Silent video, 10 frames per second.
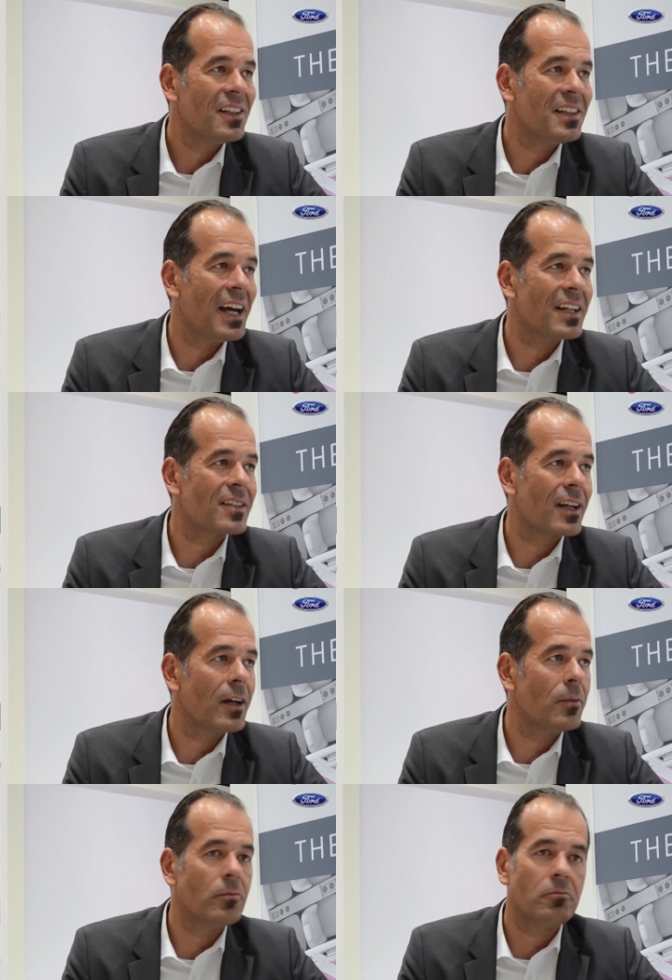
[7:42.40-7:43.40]
that,
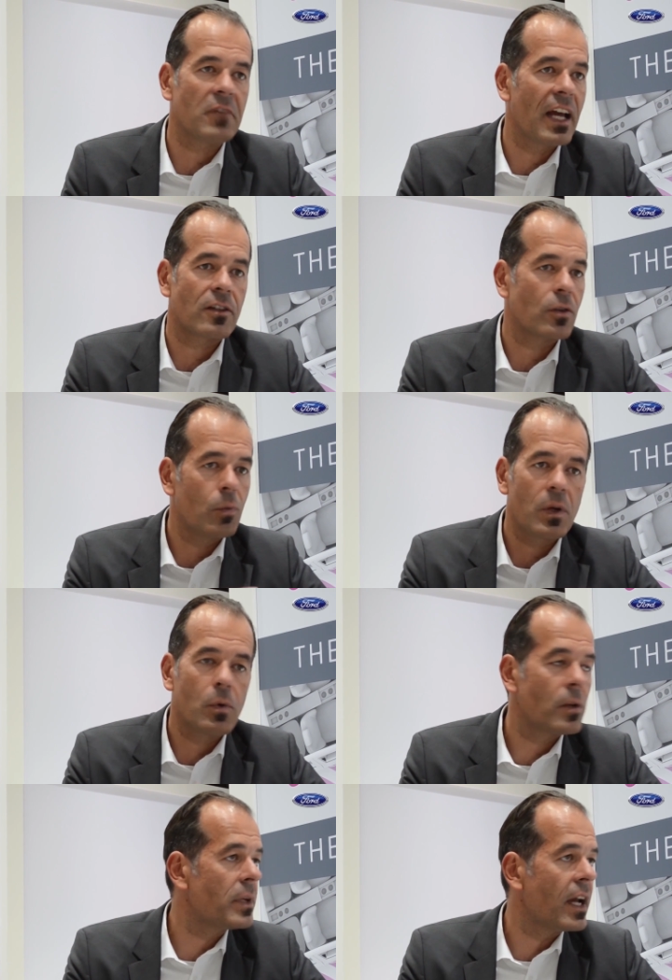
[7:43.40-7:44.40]
um, that we
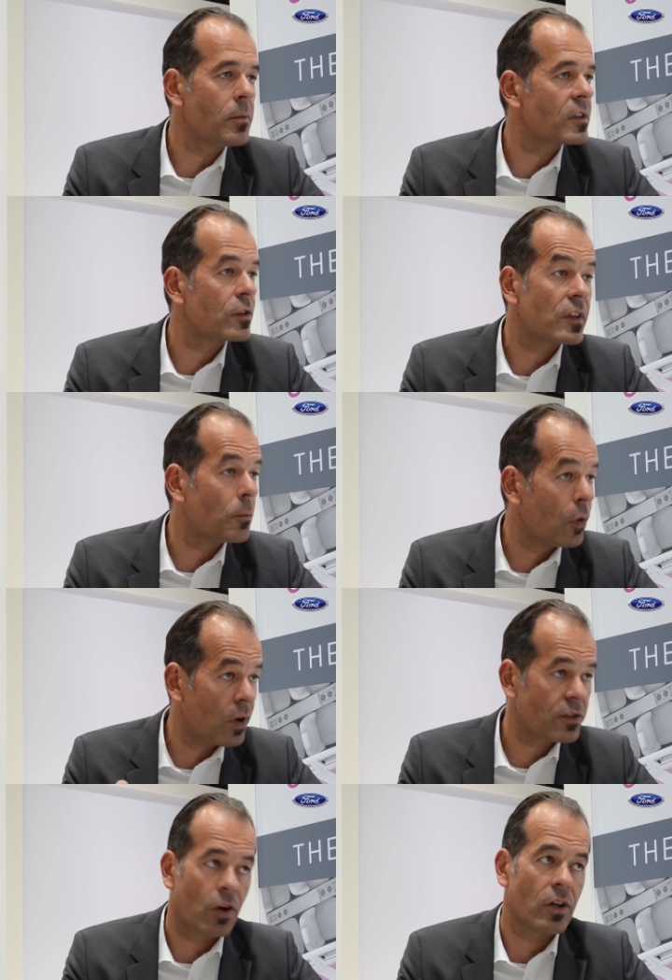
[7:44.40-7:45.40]
will be able to
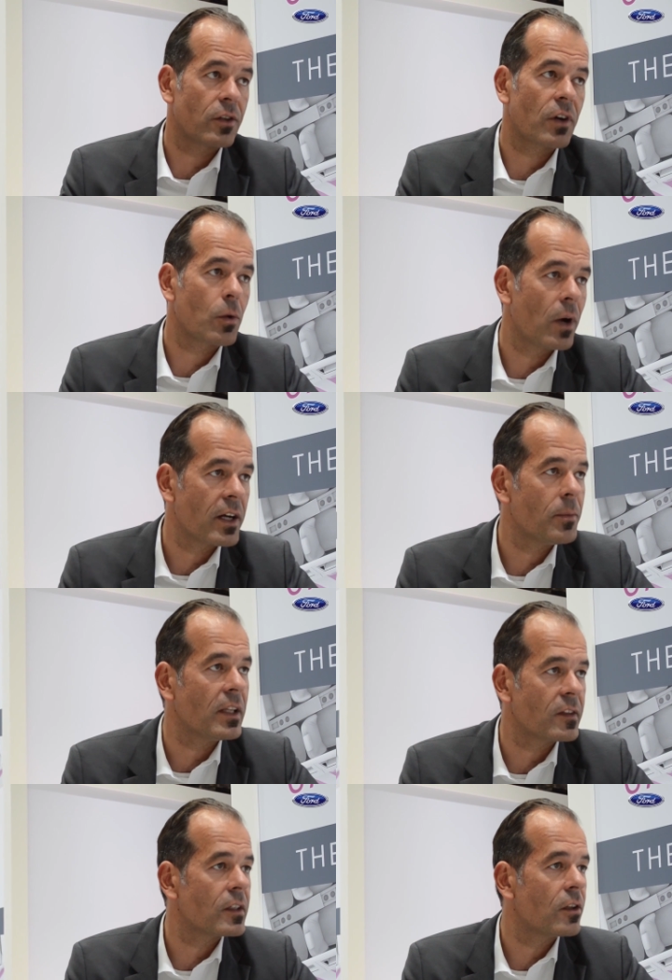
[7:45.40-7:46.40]
support all the
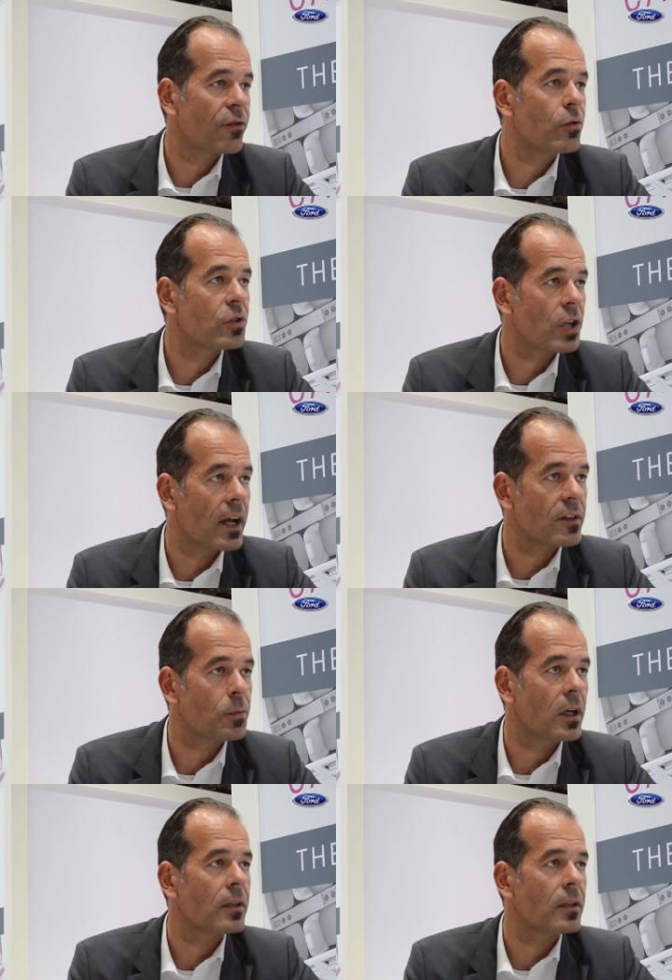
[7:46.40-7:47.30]
requirements in the future as well.